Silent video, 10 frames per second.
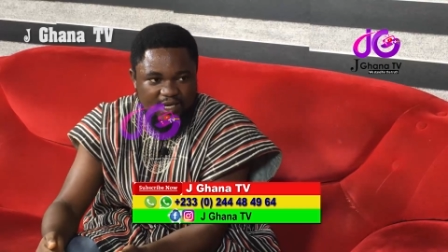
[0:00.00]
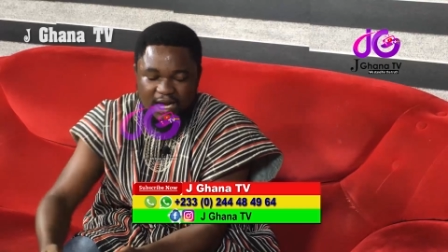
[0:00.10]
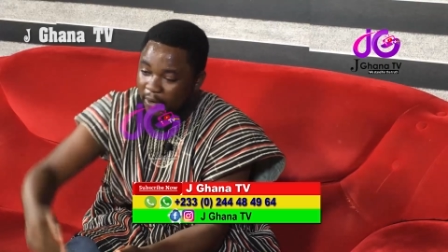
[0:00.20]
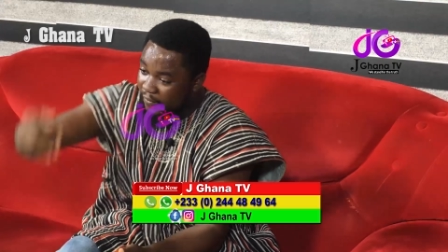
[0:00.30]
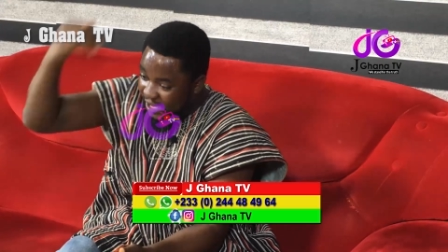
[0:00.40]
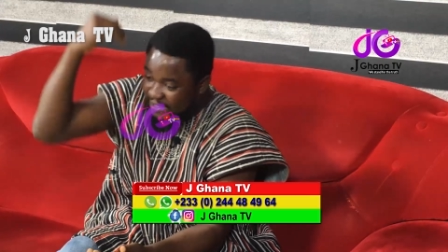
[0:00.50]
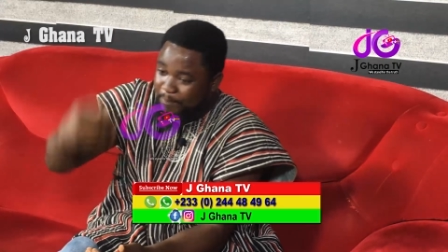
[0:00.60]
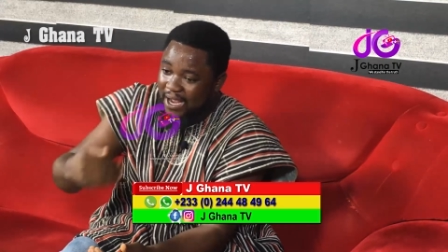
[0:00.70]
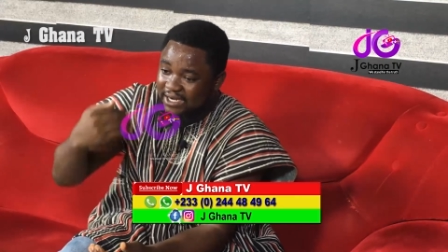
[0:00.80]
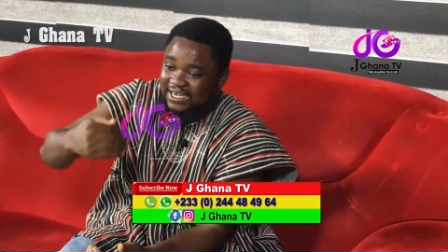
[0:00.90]
Now, shiny
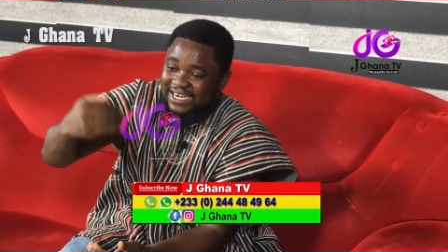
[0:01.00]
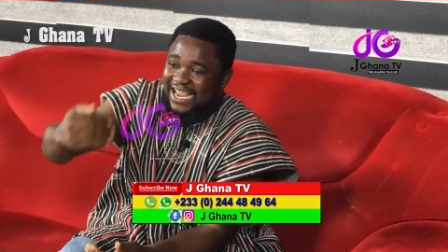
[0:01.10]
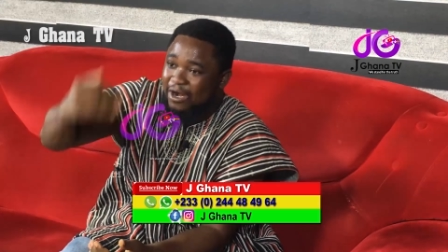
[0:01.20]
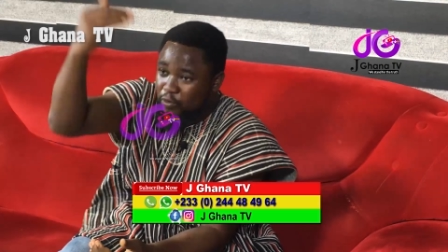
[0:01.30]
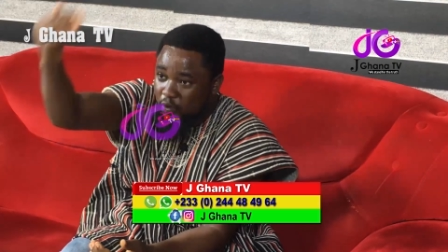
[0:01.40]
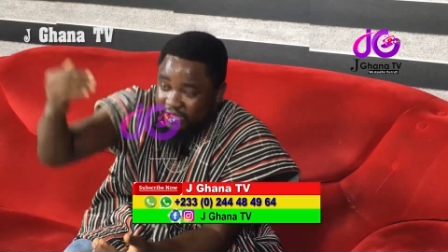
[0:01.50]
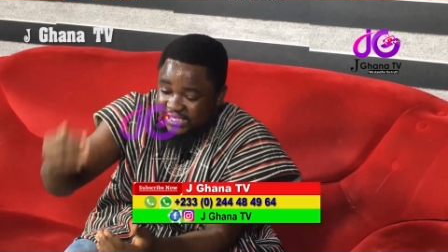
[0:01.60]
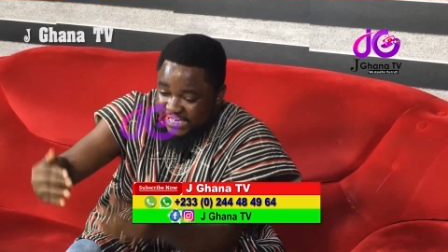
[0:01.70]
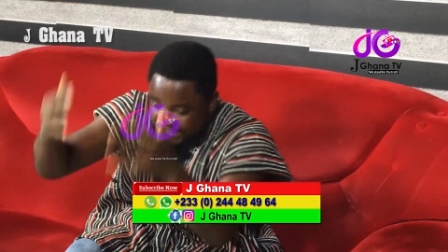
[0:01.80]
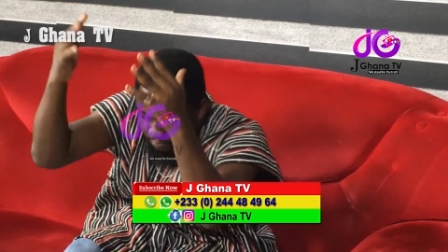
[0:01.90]
panana, none
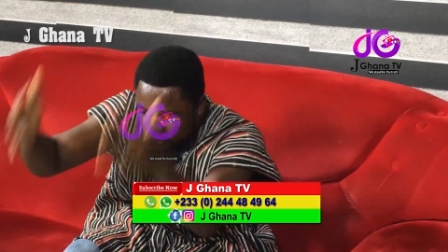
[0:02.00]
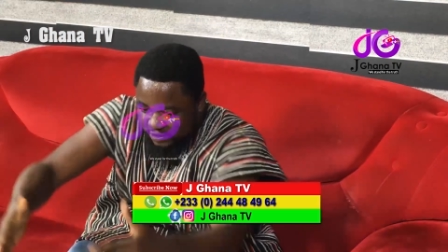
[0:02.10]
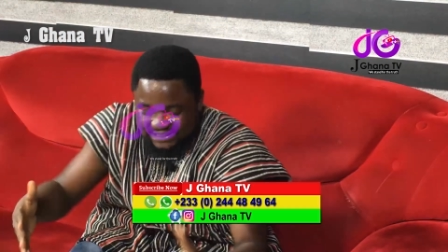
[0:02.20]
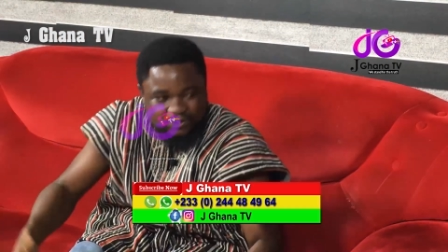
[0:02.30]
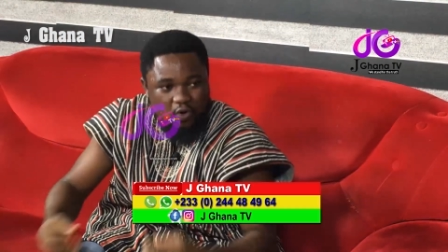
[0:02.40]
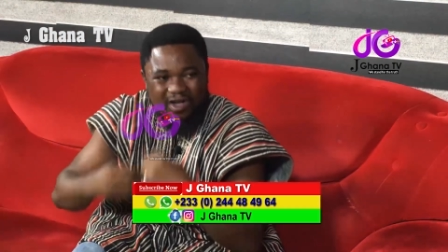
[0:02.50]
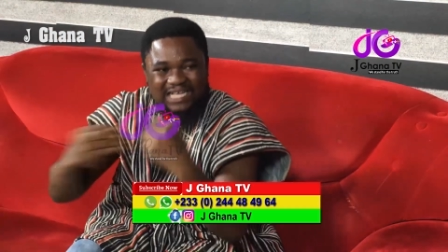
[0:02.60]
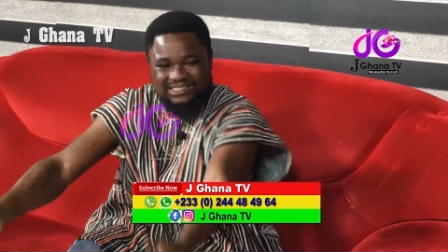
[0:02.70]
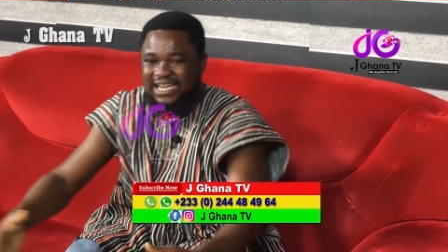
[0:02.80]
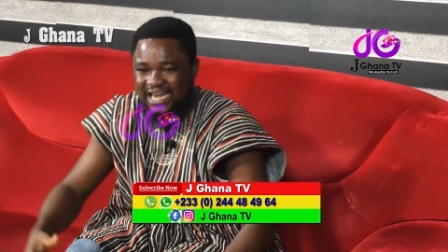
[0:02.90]
any more de talk
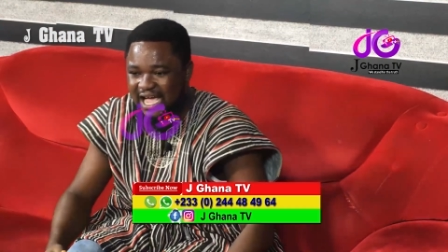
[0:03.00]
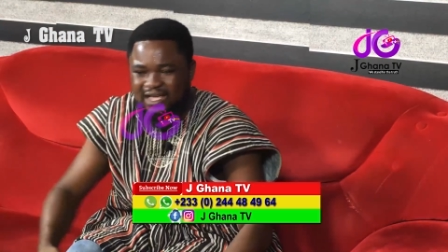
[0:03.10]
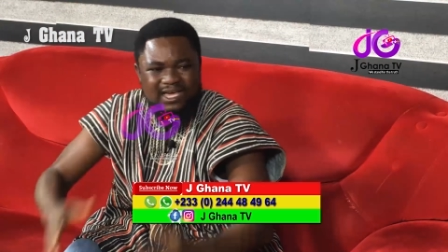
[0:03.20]
as an hour.